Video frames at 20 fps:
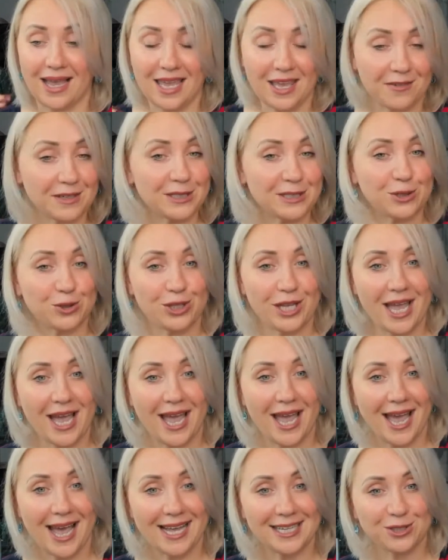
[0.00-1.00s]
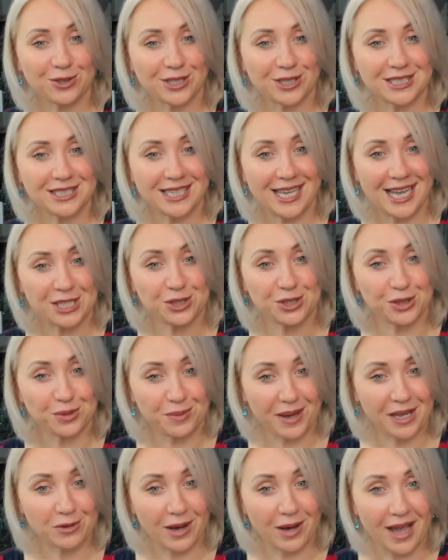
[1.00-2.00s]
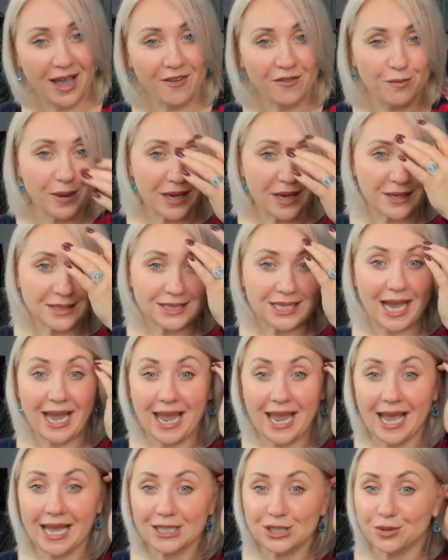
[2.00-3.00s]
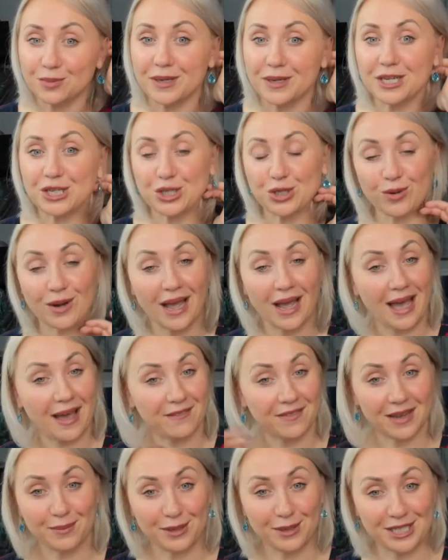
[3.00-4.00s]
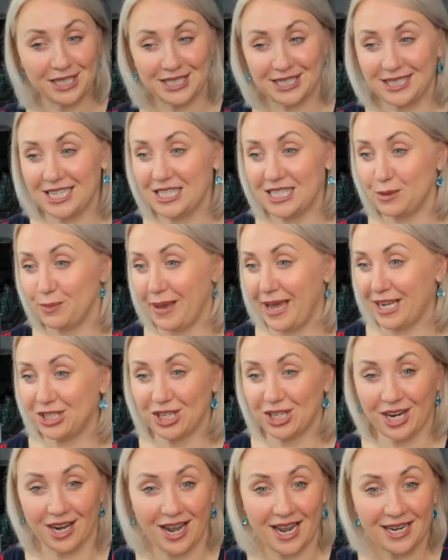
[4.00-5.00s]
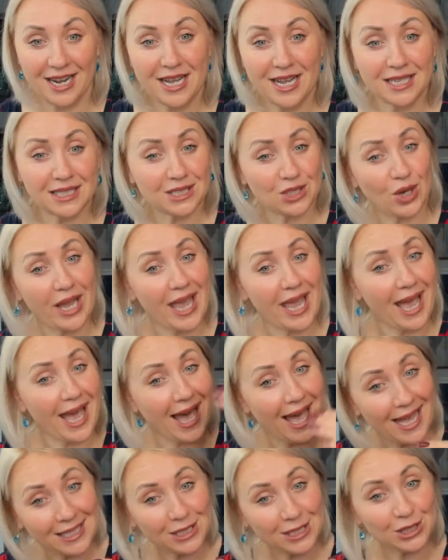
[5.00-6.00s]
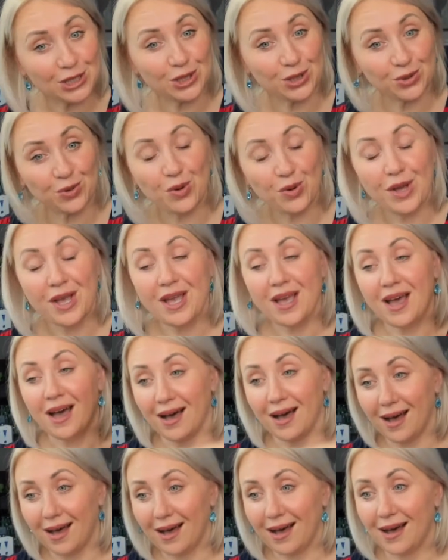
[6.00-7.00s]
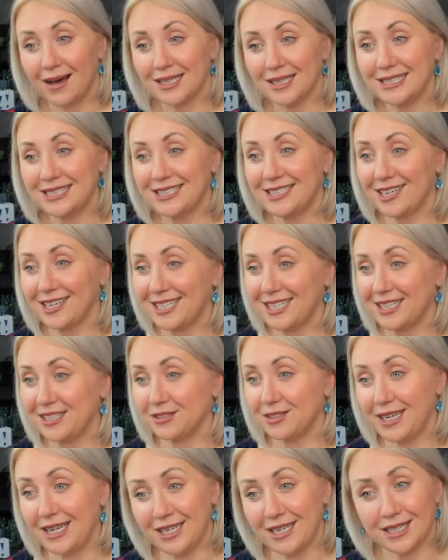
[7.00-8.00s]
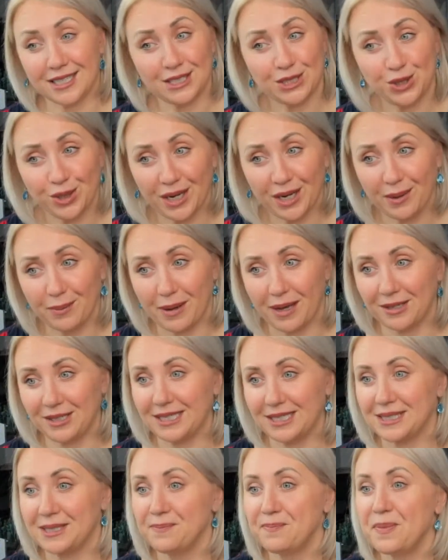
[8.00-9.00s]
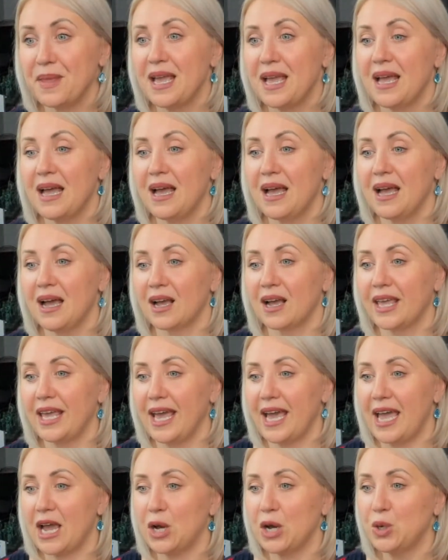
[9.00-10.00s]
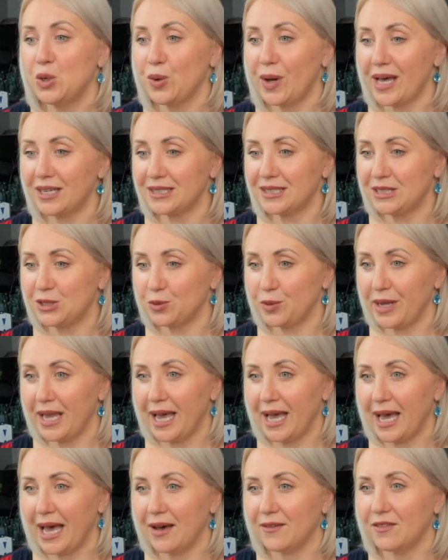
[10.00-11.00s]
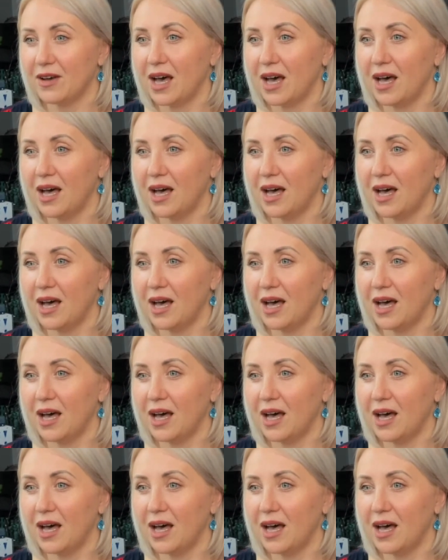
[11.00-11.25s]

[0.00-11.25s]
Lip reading: Even today, I had to reschedule my life because I had to make sure everybody's dispatched, right? So I had to start it later. Sorry about this. Okay, who else do we have?